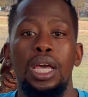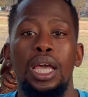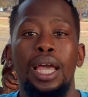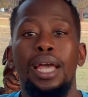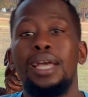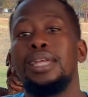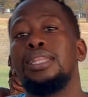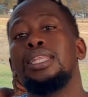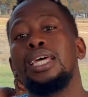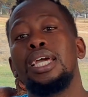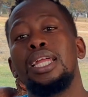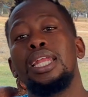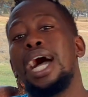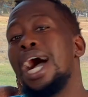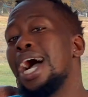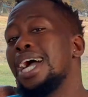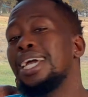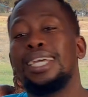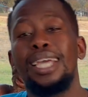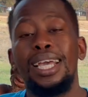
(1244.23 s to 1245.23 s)
and then
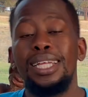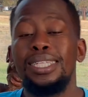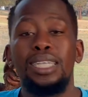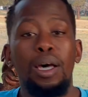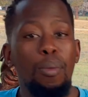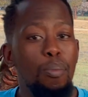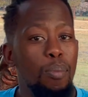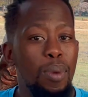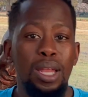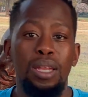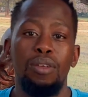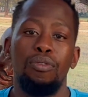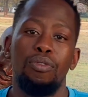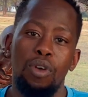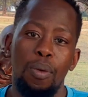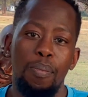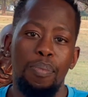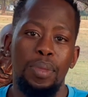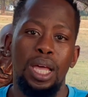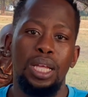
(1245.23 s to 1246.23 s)
I get some money
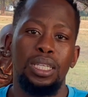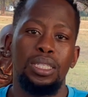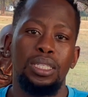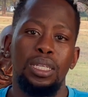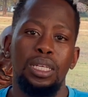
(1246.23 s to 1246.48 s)
from that.